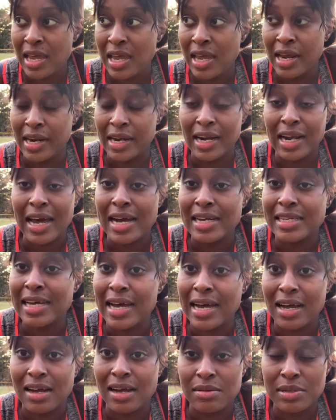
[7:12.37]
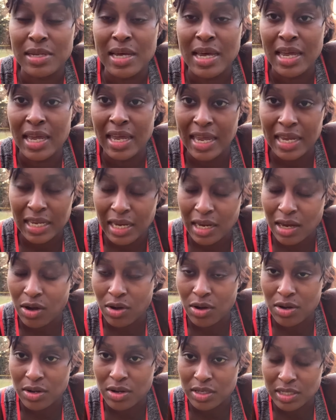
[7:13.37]
and a lot of times it can
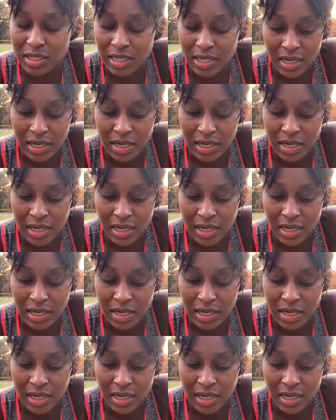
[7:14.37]
cause